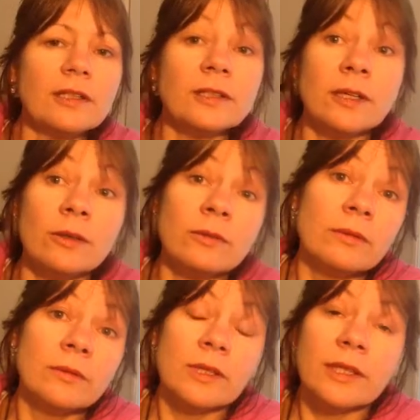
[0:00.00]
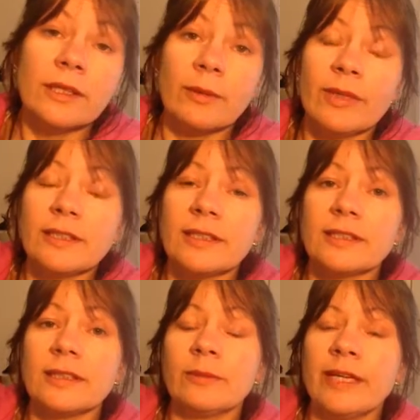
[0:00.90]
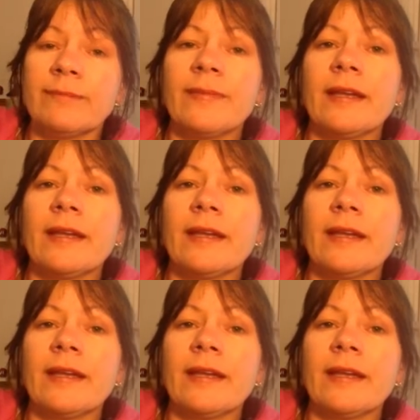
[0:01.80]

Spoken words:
So that makes sense to me.